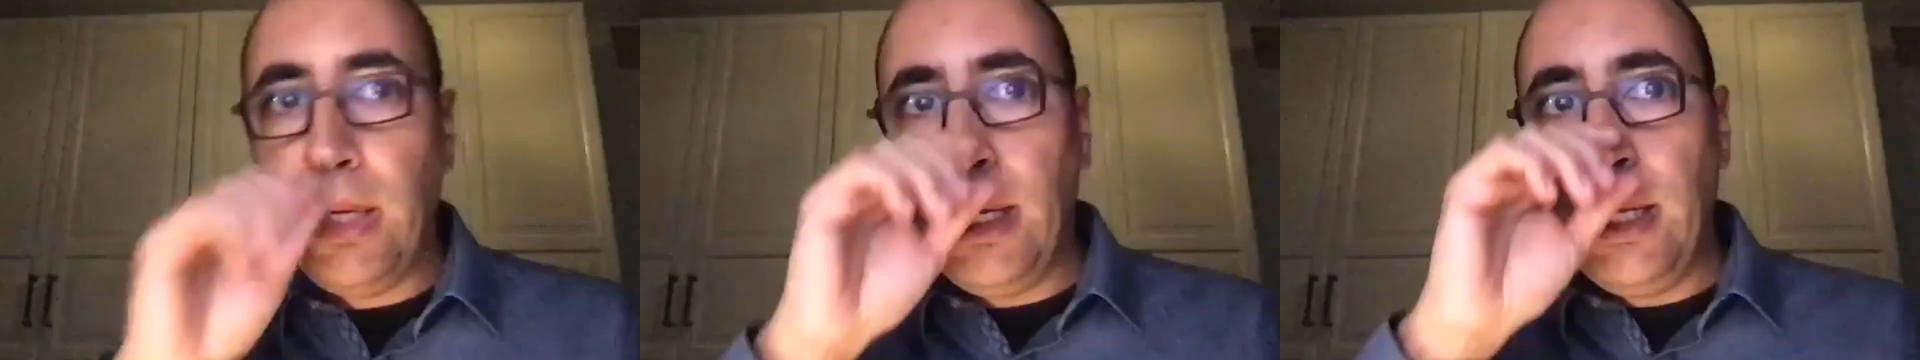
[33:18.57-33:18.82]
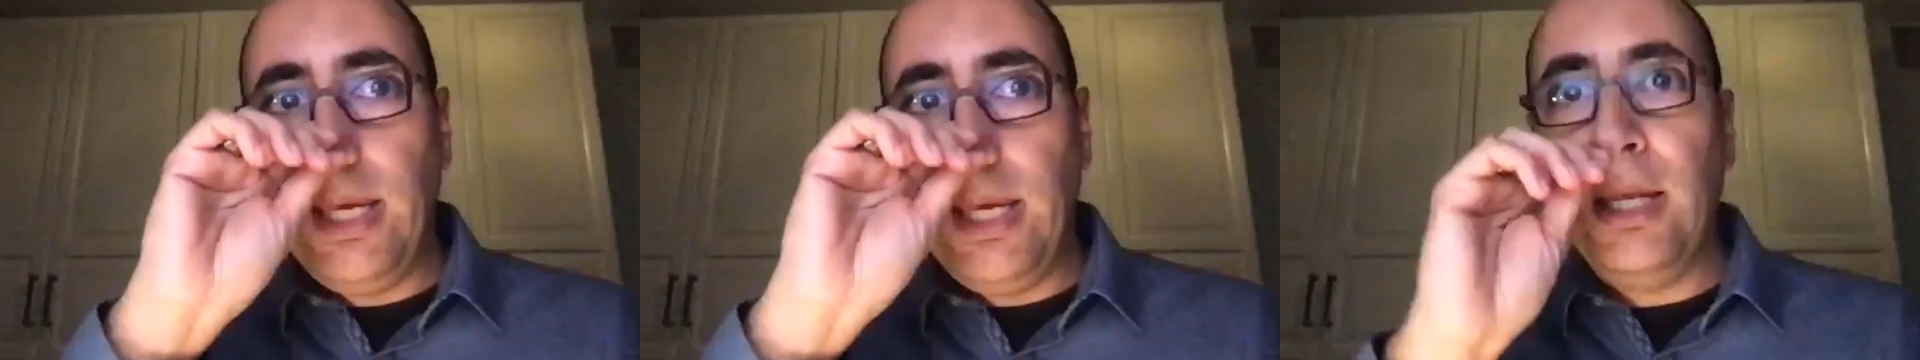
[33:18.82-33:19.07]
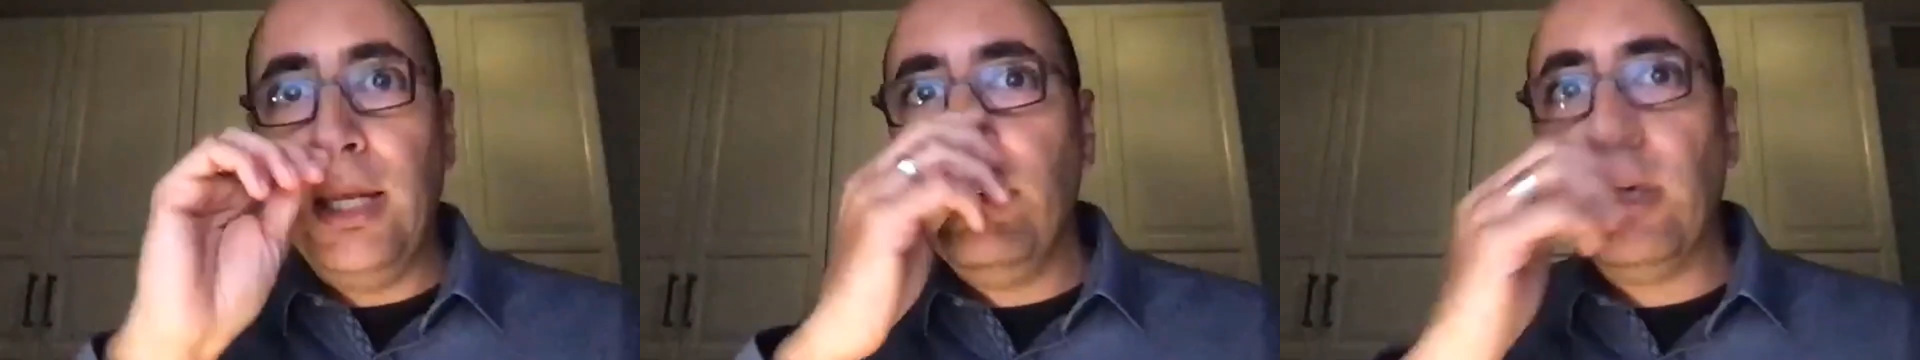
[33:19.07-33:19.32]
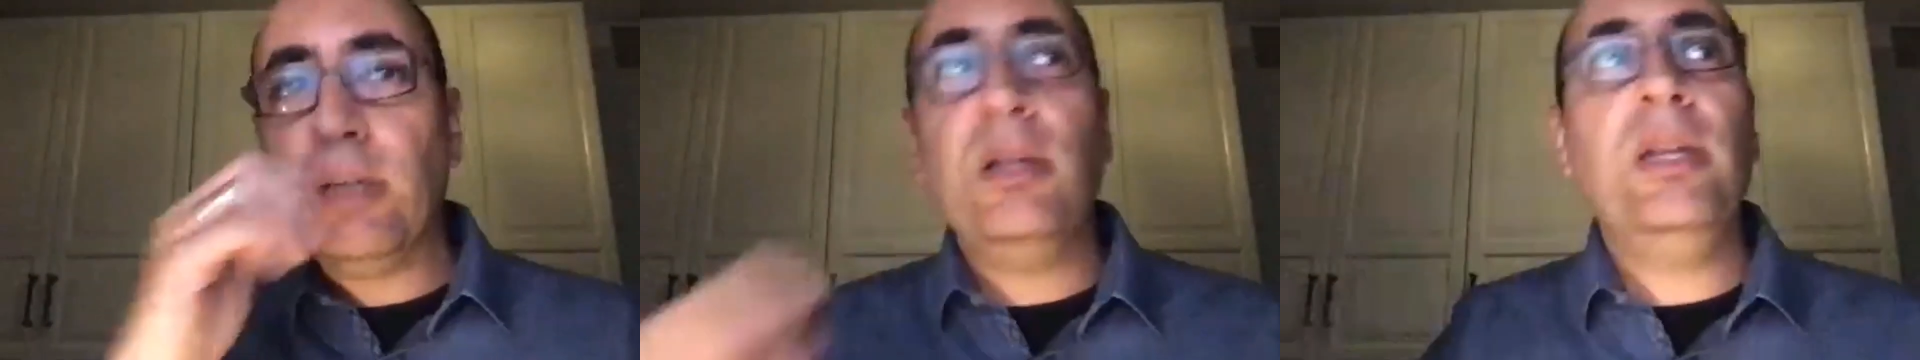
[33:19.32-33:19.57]
and and
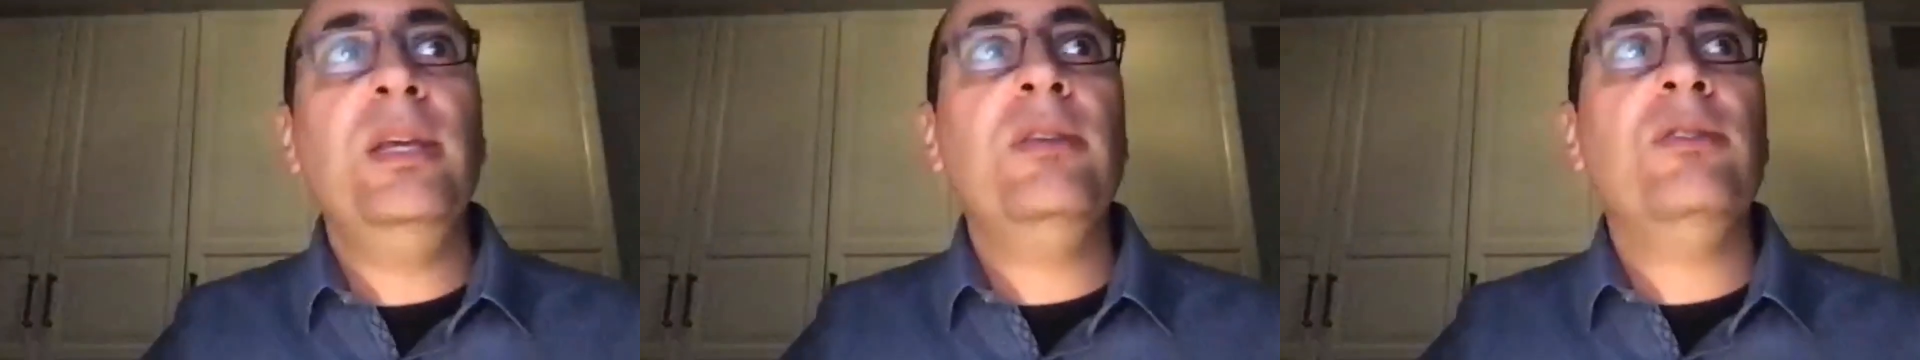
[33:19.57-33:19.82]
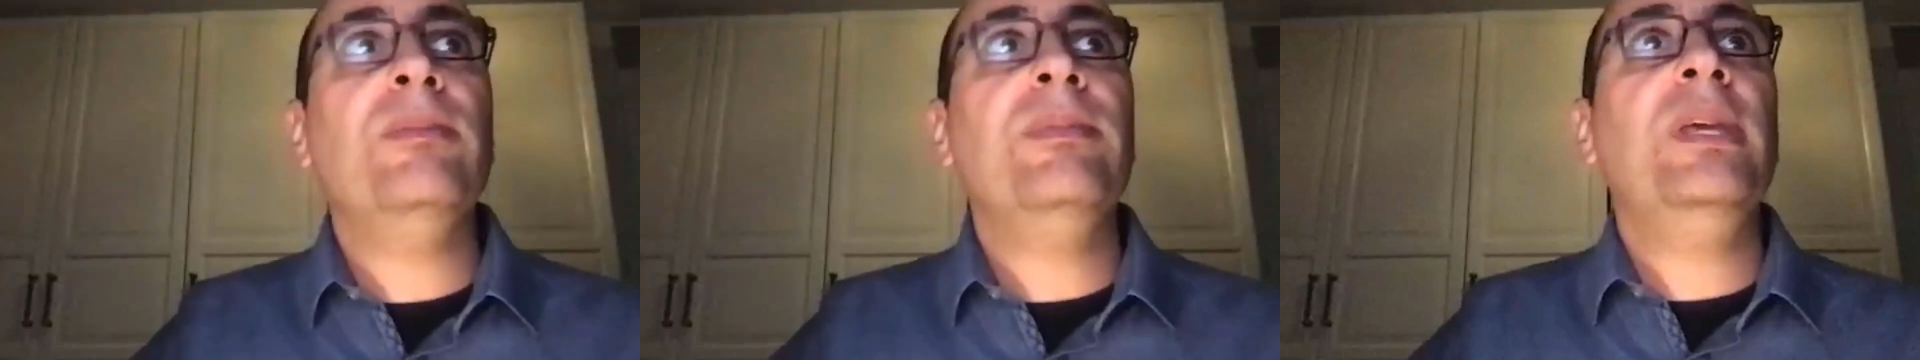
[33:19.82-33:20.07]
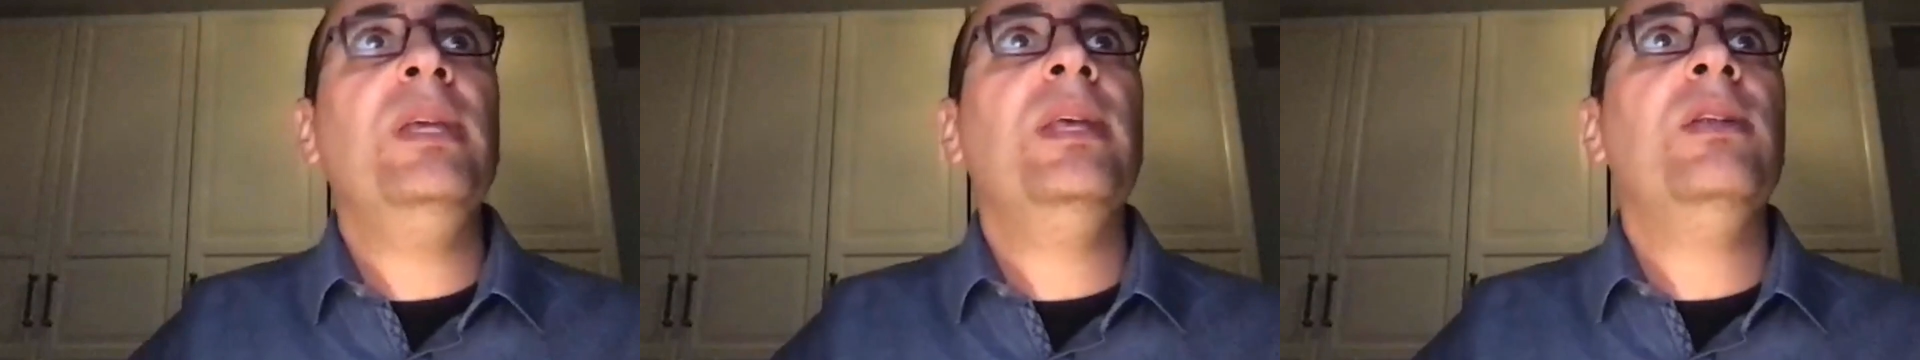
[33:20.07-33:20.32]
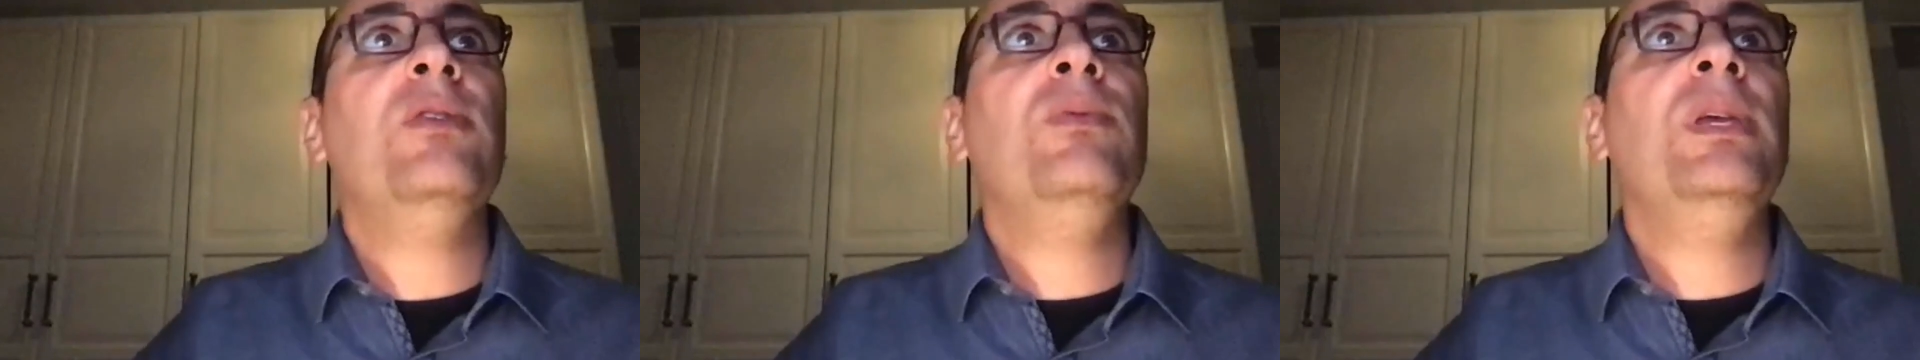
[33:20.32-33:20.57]
that's actually something
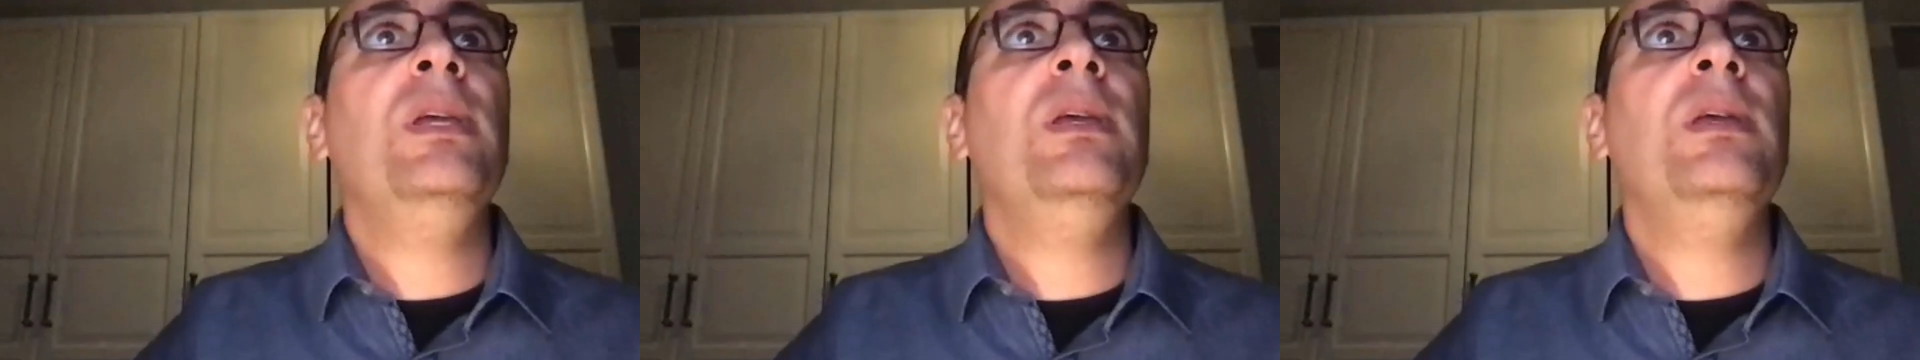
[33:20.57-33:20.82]
that we